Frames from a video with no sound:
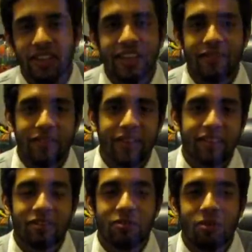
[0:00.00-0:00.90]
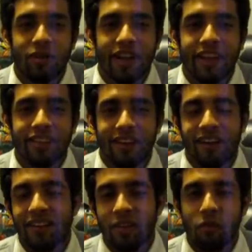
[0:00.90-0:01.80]
give you like a little warning
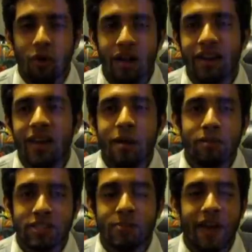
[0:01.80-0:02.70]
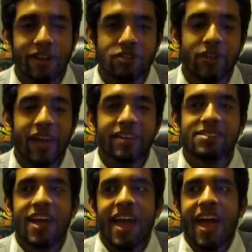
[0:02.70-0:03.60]
there, you won, please pay in 2
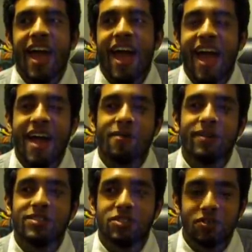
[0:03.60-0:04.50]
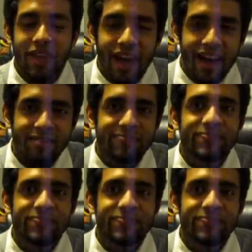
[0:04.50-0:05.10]
days. And once you do that,